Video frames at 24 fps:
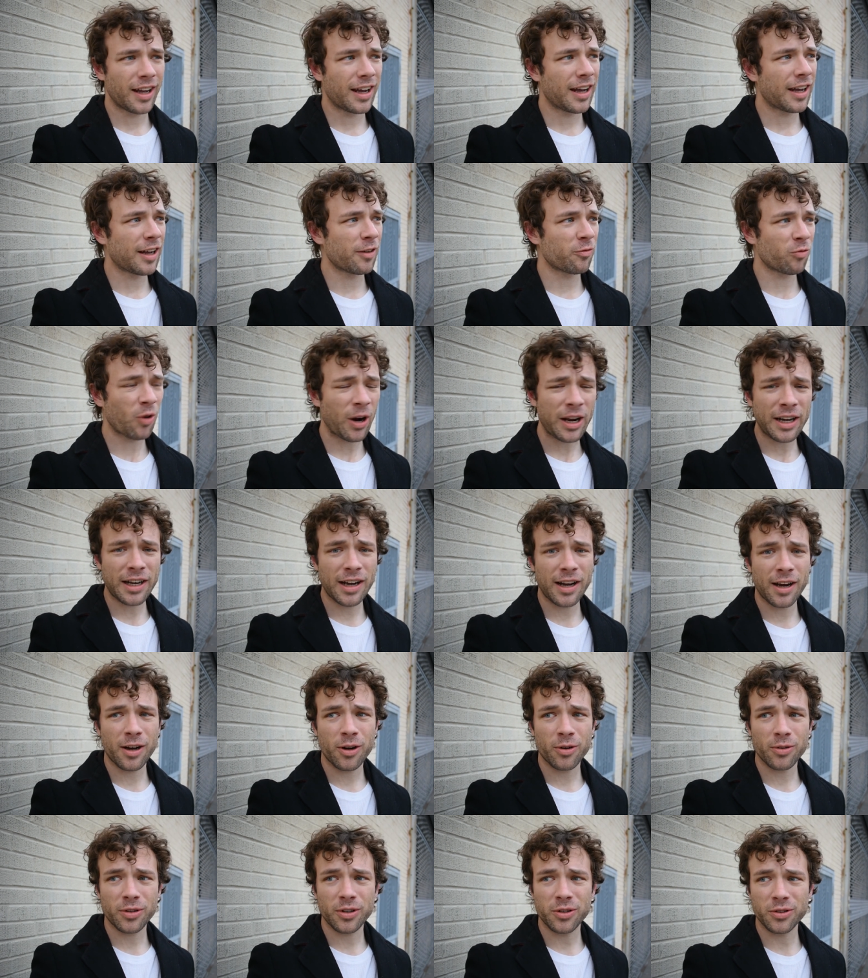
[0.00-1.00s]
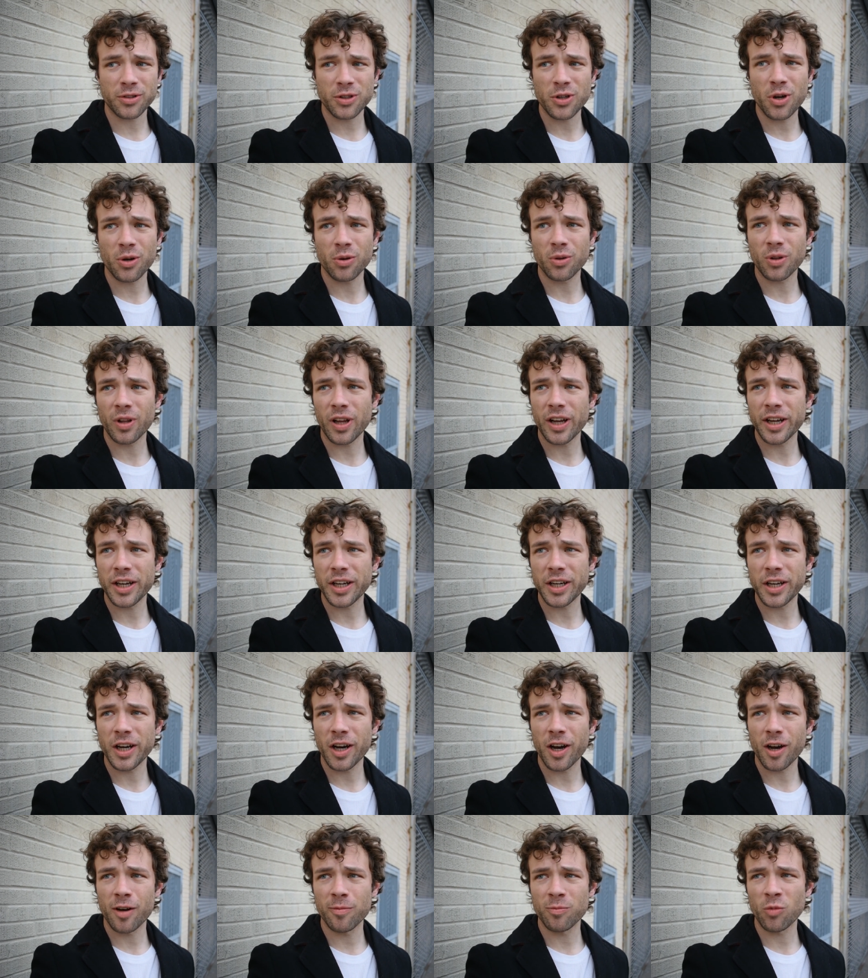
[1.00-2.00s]
And right now, there's no like
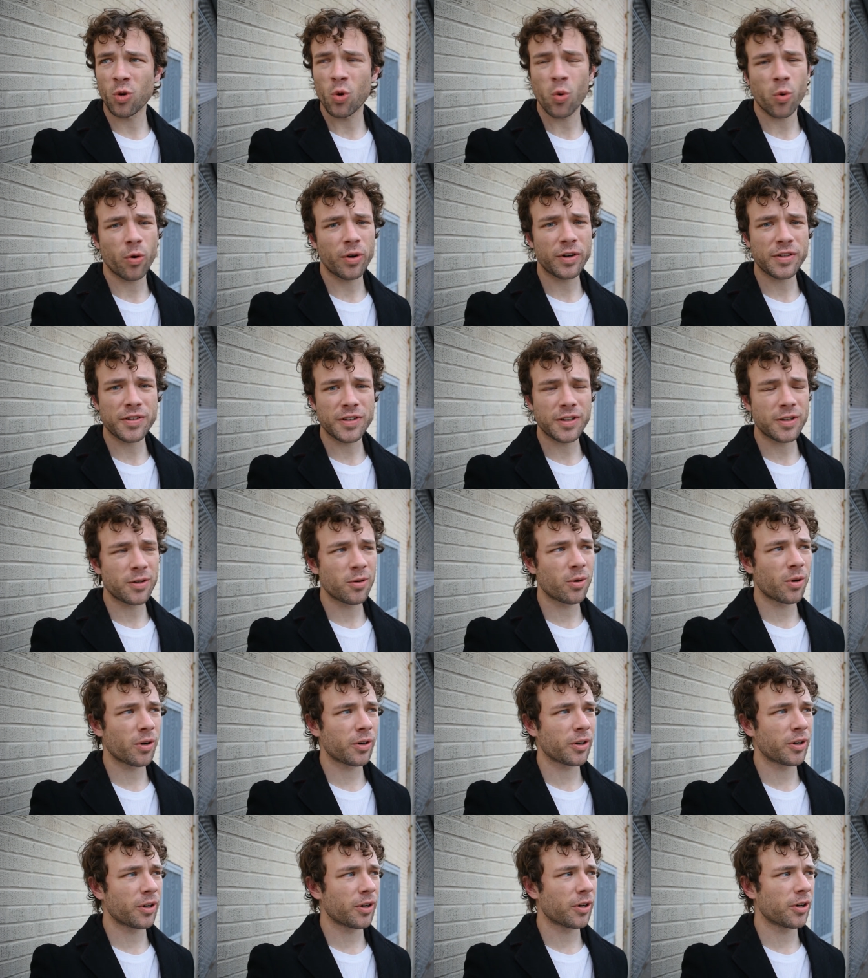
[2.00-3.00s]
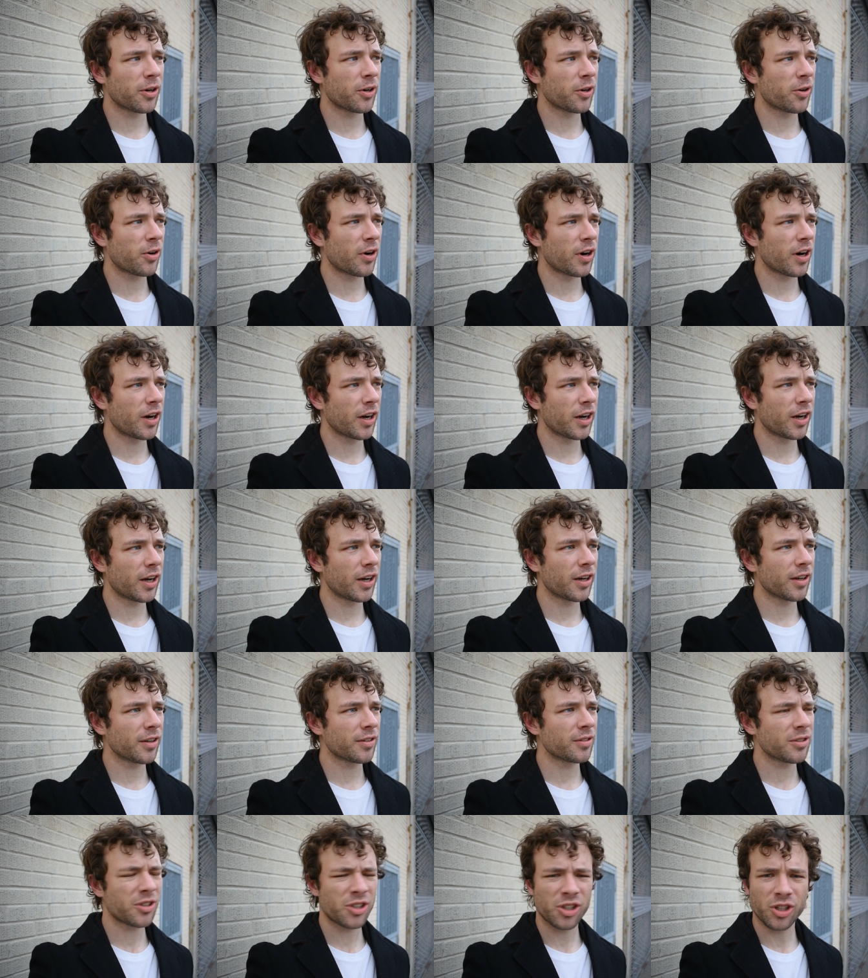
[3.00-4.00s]
quarantine order
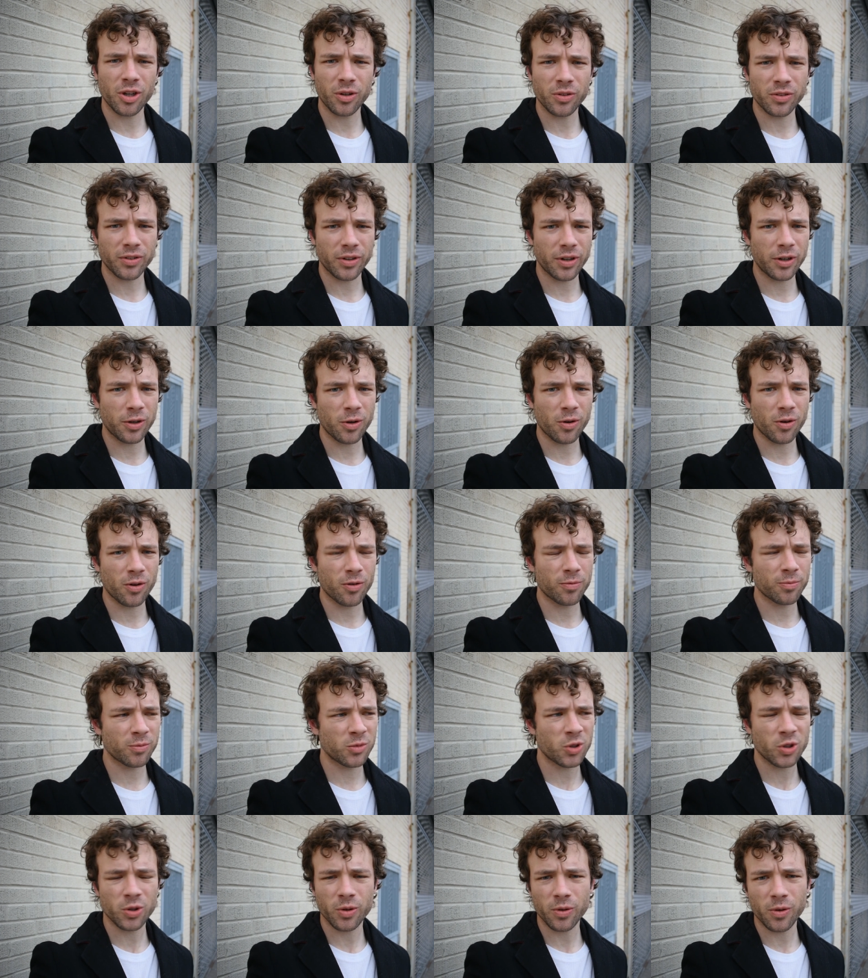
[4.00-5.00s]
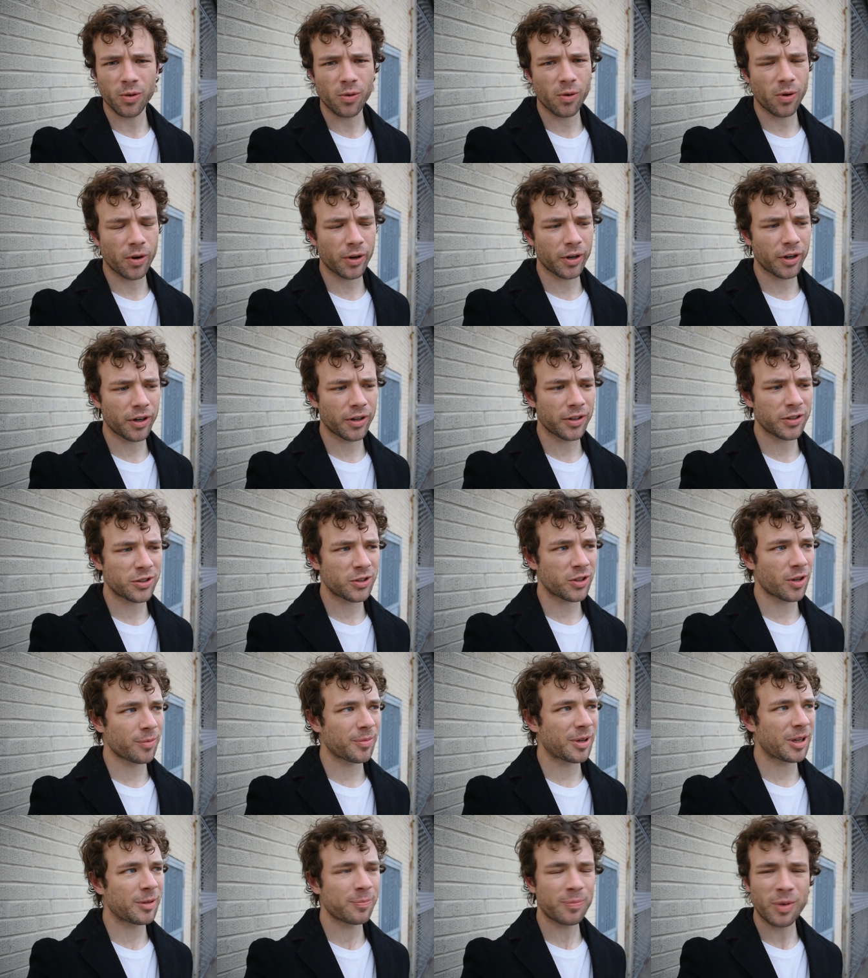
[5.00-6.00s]
or shelter at home sort of order. So I
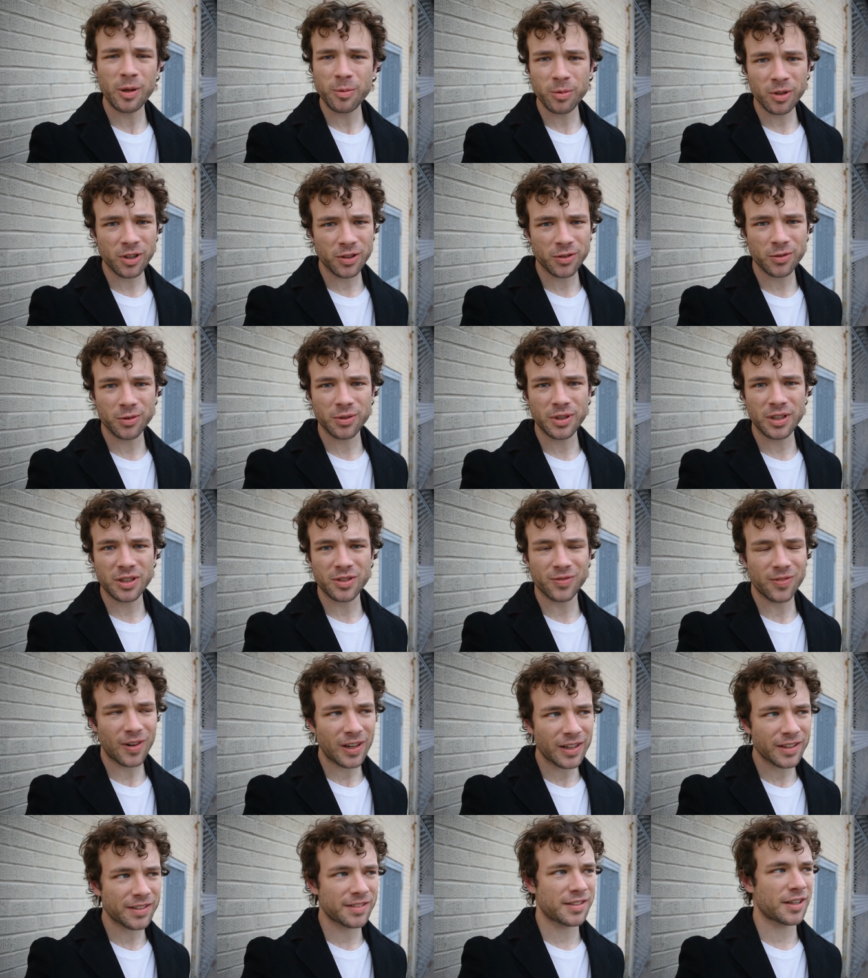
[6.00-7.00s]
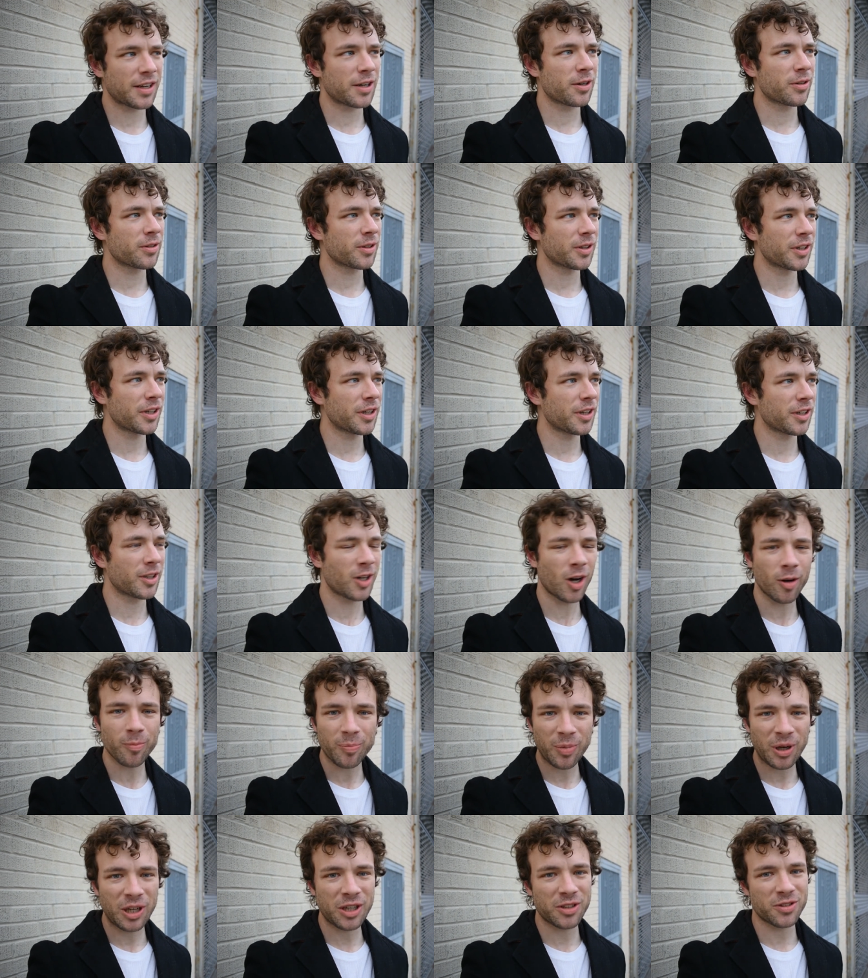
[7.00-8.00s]
mean, people are doing this voluntarily.
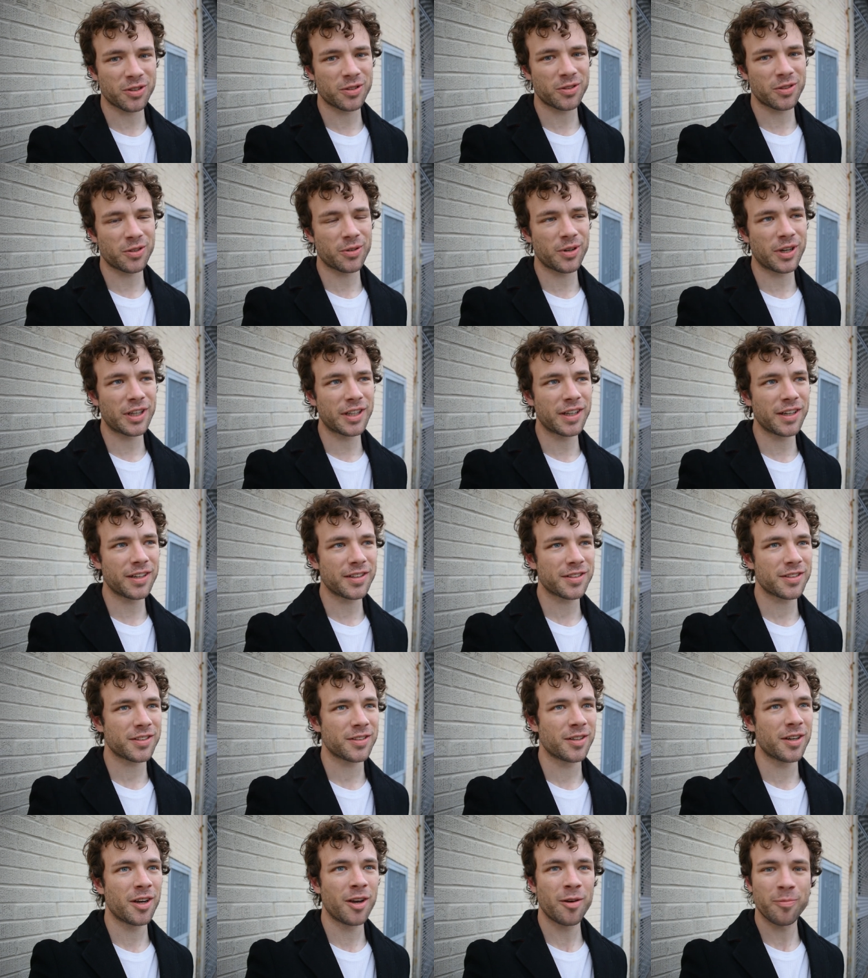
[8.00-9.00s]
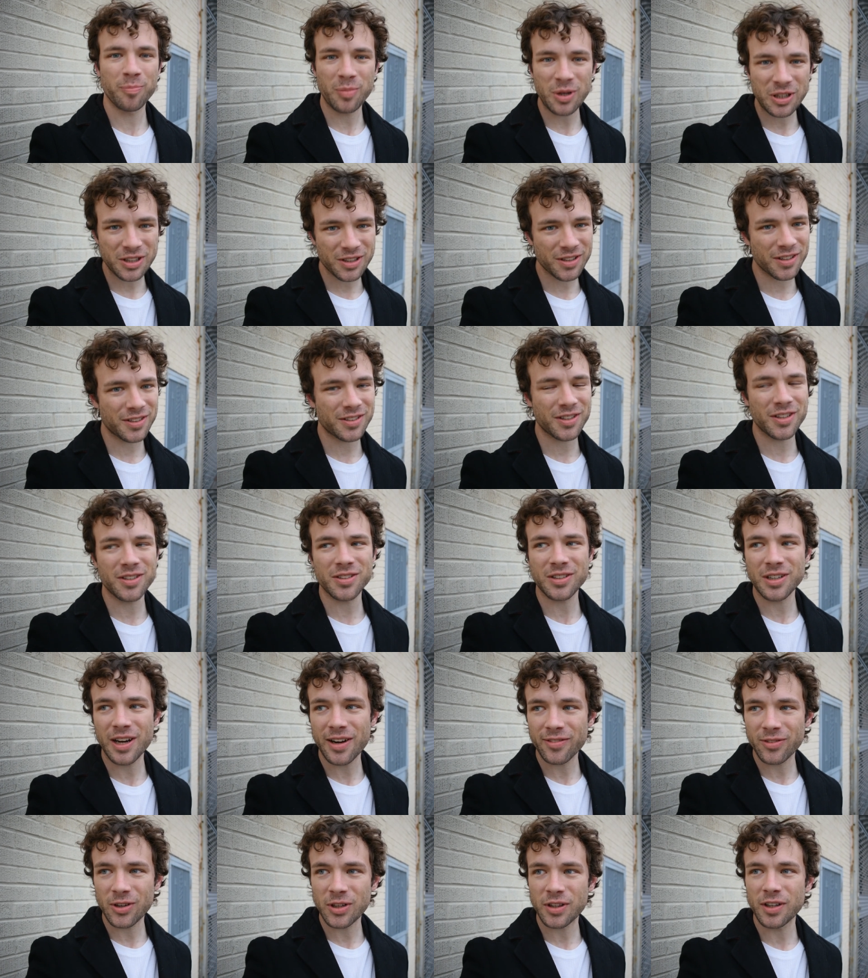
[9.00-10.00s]
Companies are doing this. Businesses and
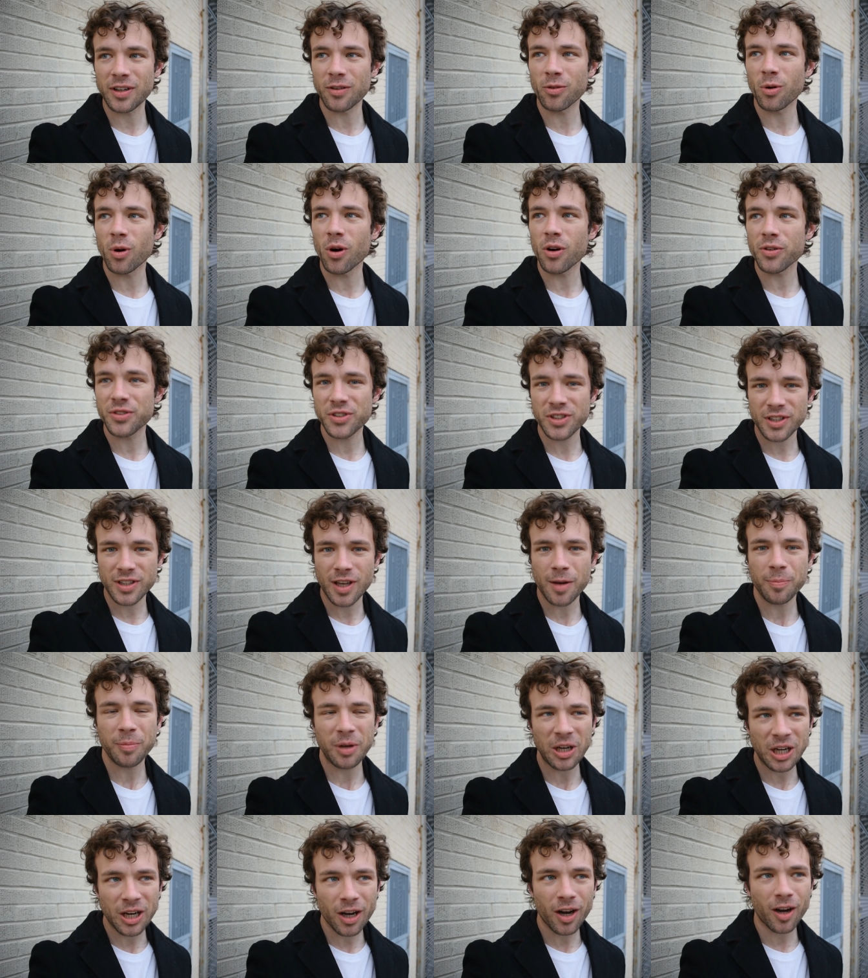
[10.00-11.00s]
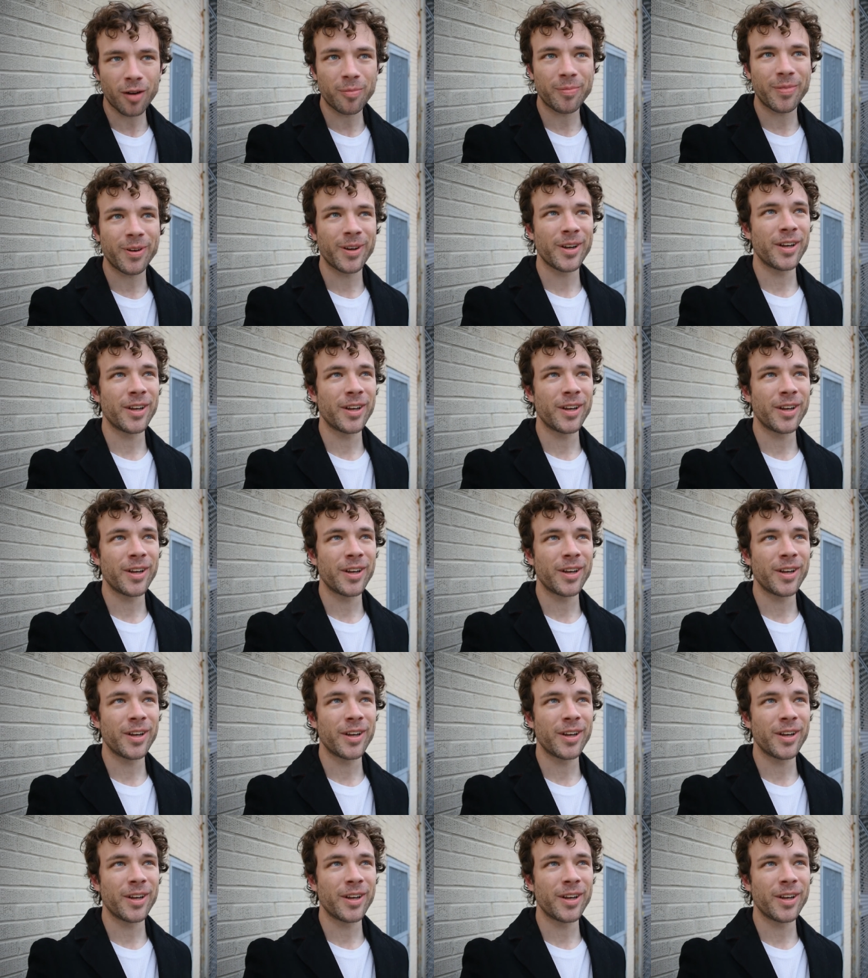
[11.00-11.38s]
everything, we're all stepping up.